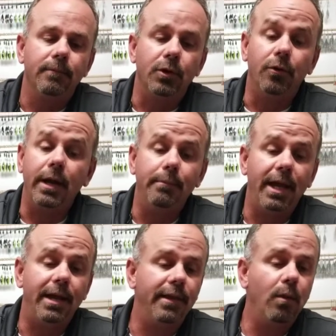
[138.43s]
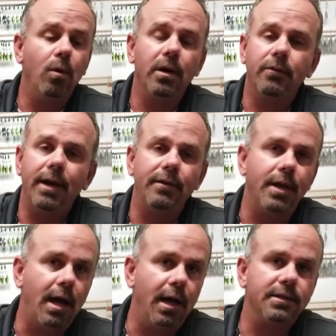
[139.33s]
Great bait. They work around
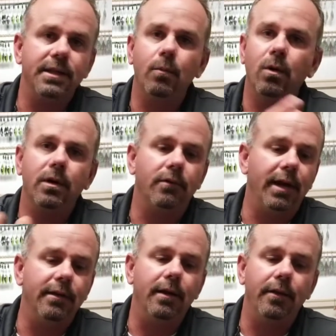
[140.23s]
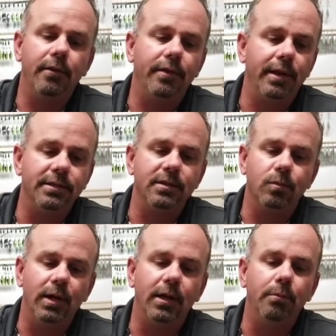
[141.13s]
docks. They work around other things as
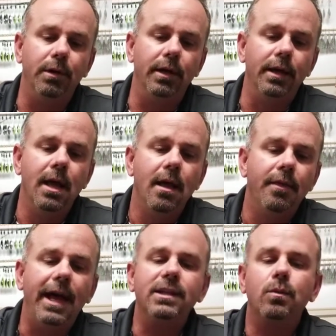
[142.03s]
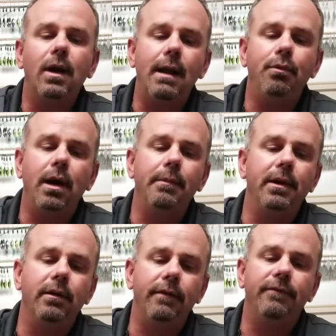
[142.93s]
well, but that's where I
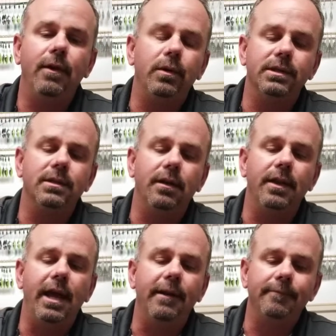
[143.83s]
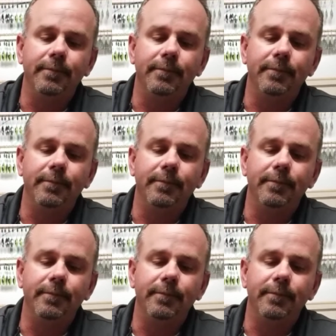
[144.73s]
primarily focus on that.